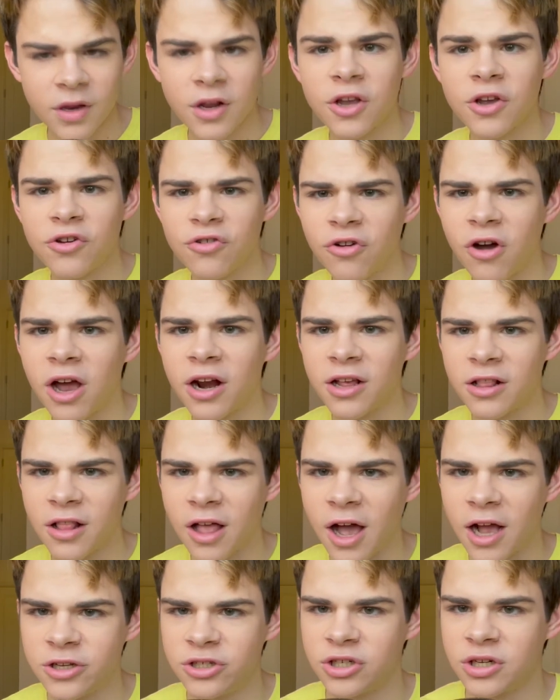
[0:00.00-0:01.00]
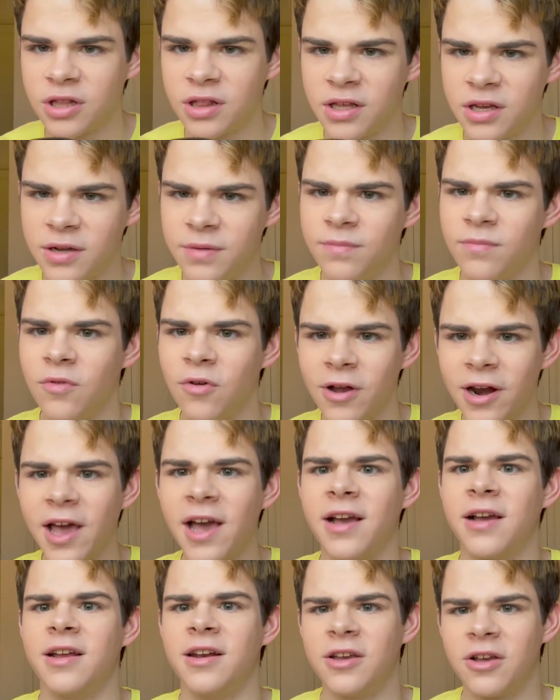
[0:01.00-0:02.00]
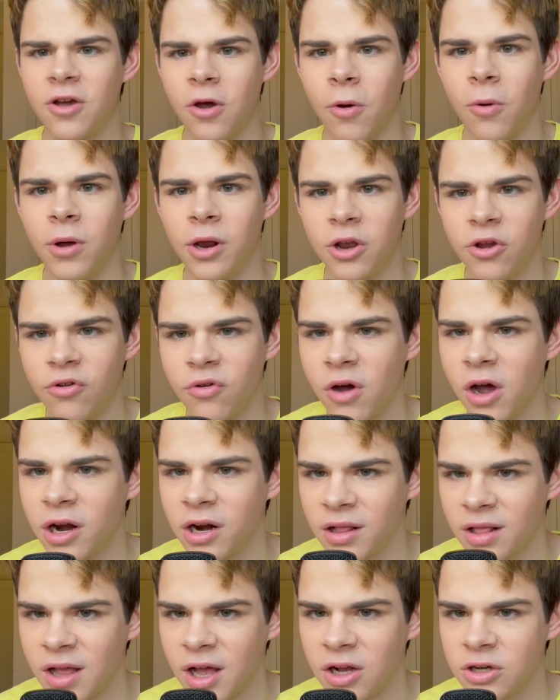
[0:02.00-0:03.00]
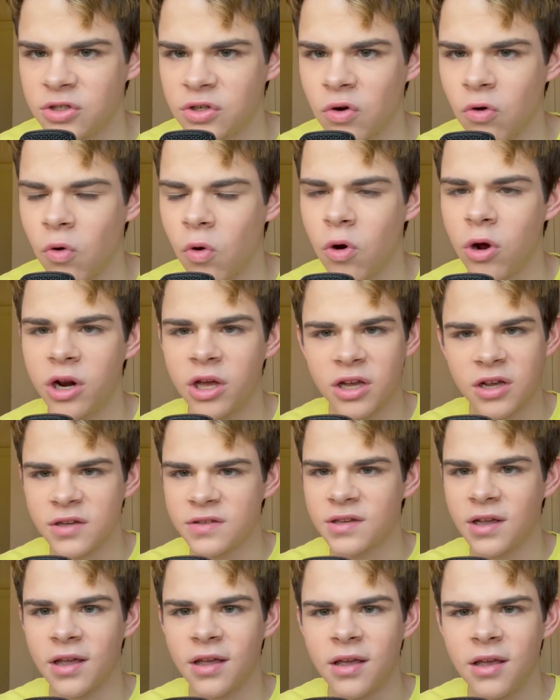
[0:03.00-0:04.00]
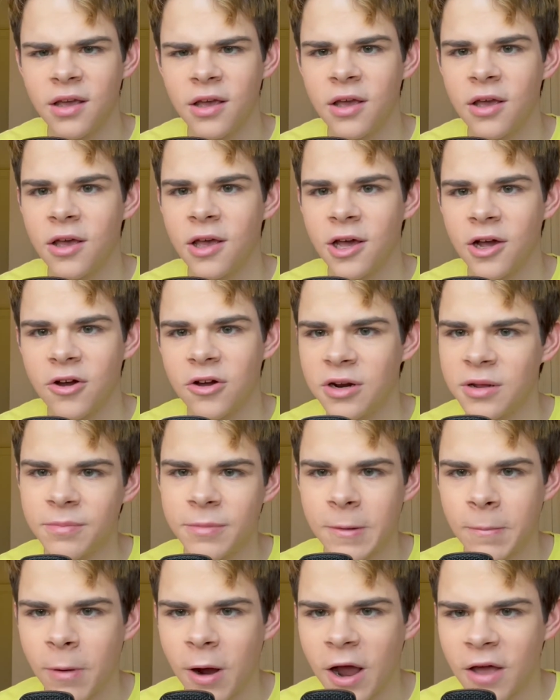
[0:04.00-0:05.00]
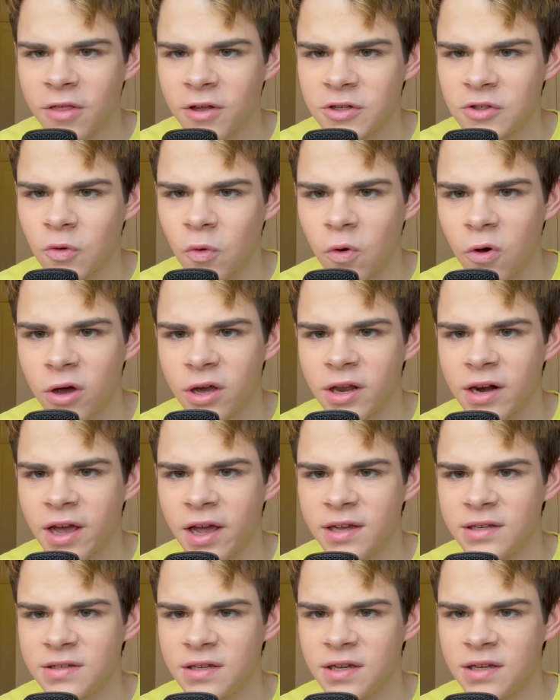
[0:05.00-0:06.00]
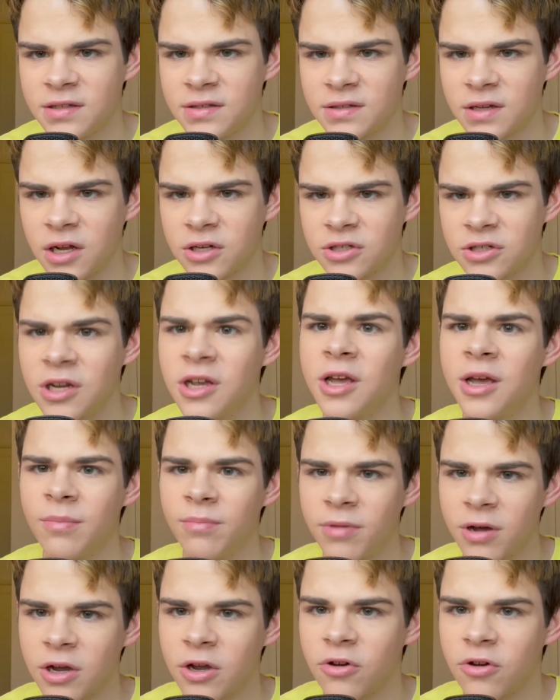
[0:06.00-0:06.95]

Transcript: Chronologically, we're not going to go in chronological order because I couldn't be bothered to organize it in such, but